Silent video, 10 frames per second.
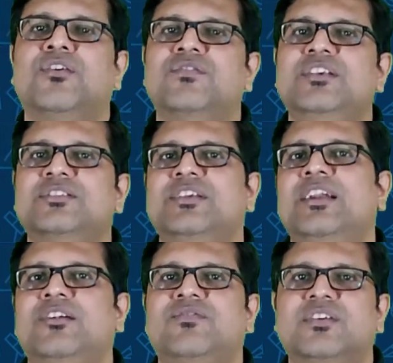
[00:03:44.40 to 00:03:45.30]
of these
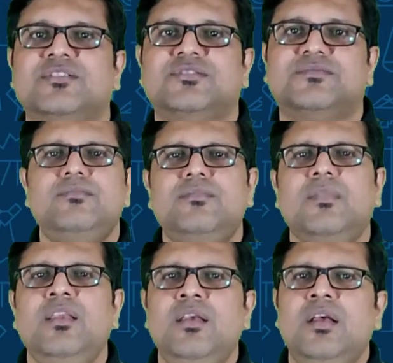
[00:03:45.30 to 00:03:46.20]
gilt funds.
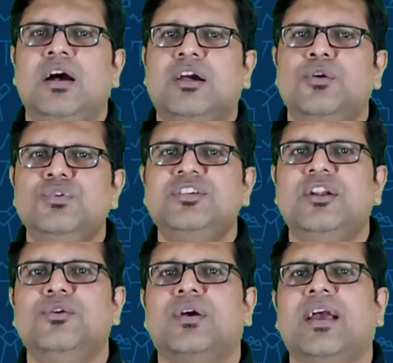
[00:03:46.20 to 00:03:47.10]
A closer
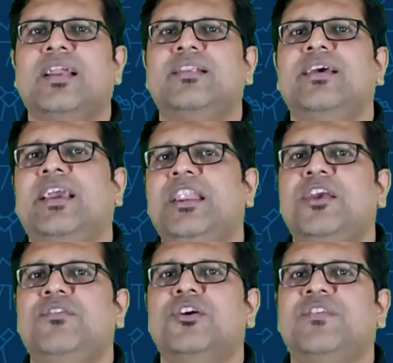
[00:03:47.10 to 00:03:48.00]
look at the
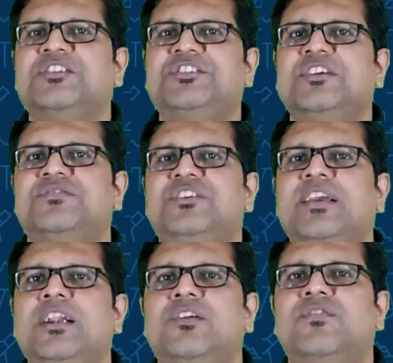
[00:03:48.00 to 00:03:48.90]
NAV of HDFC
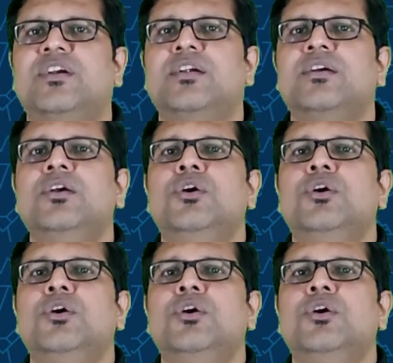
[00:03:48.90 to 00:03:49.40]
Gilt Fund